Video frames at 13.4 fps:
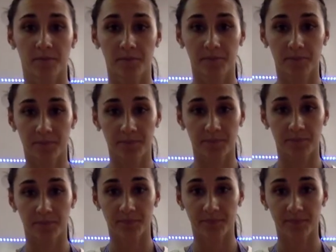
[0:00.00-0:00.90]

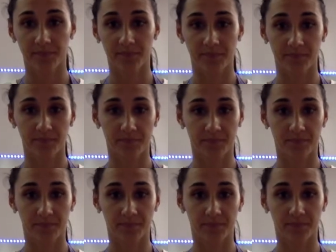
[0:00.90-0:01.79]

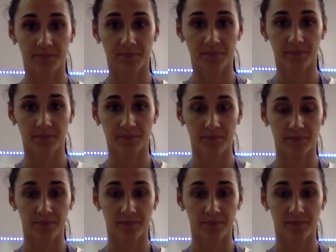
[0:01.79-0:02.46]
[no speech]